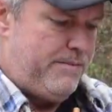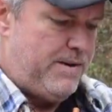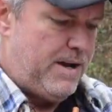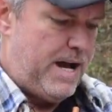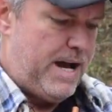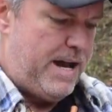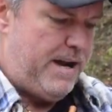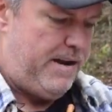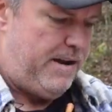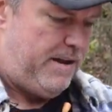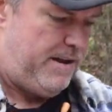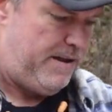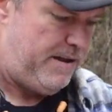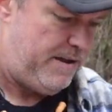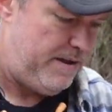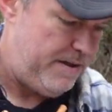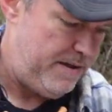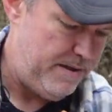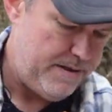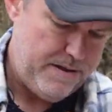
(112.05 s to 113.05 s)
got
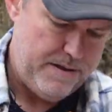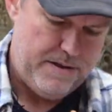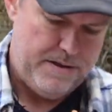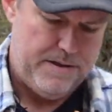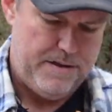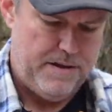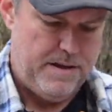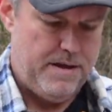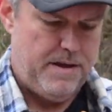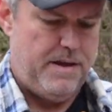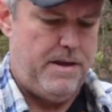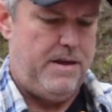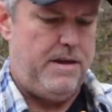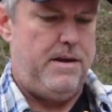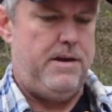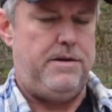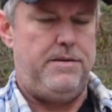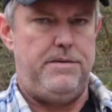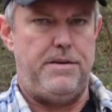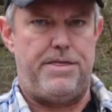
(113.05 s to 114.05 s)

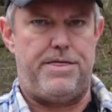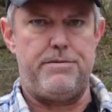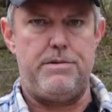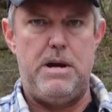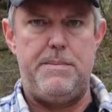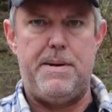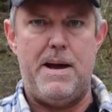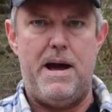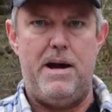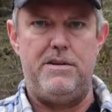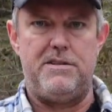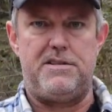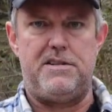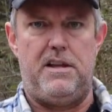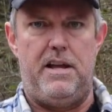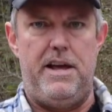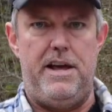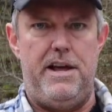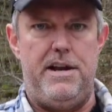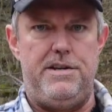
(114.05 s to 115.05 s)
the 3-pound
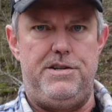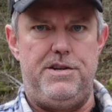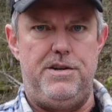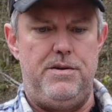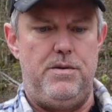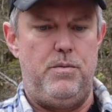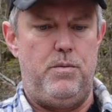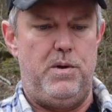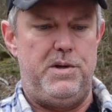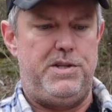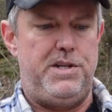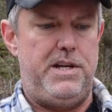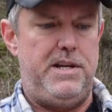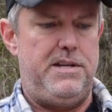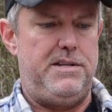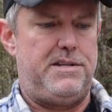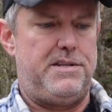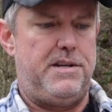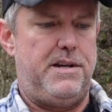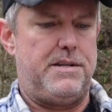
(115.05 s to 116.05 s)
sledge, which
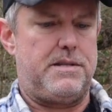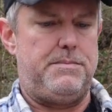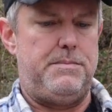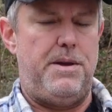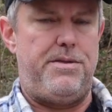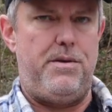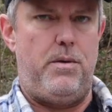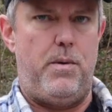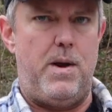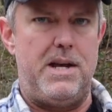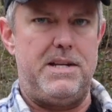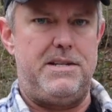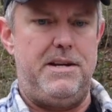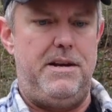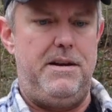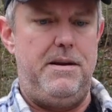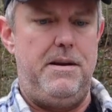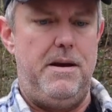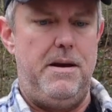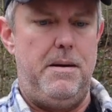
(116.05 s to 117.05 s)
is a Smith &
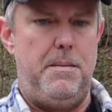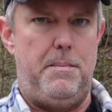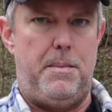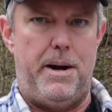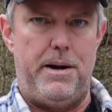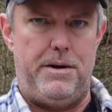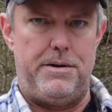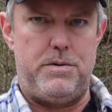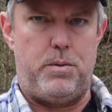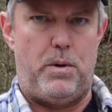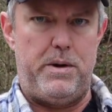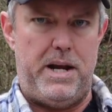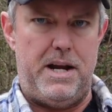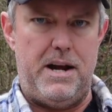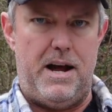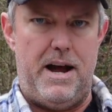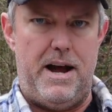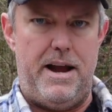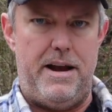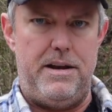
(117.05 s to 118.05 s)
Wesson Model
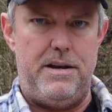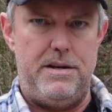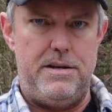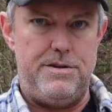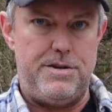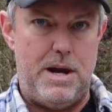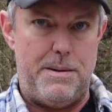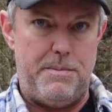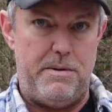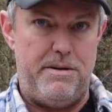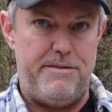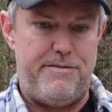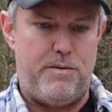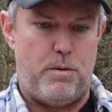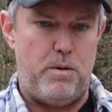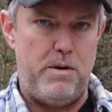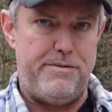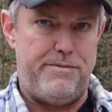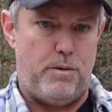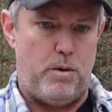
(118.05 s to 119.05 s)
29, chambered in
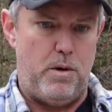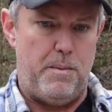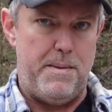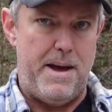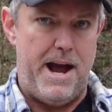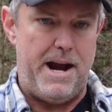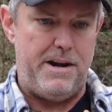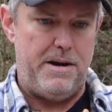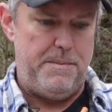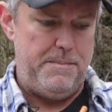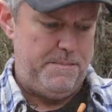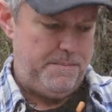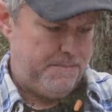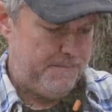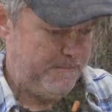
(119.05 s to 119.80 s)
.44 Magnum.